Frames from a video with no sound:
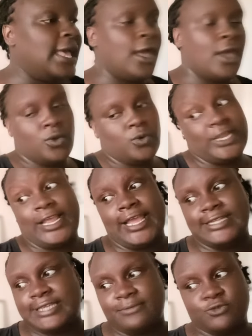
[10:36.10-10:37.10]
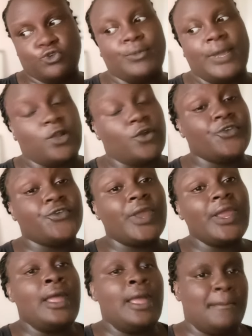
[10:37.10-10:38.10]
couldn't get time to do my laundry.
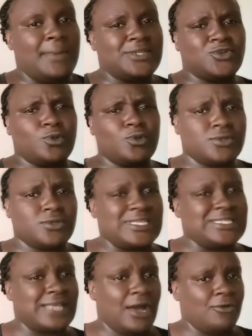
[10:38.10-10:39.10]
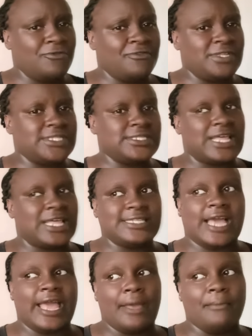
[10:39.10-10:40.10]
But also these outfits that
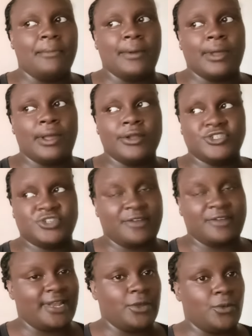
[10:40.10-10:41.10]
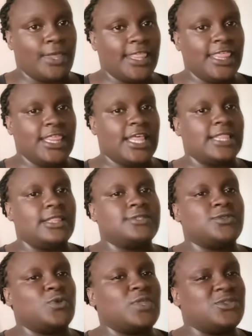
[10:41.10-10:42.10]
I am traveling with, and
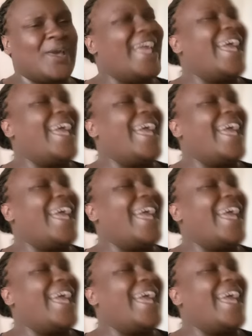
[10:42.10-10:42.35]
so that's why I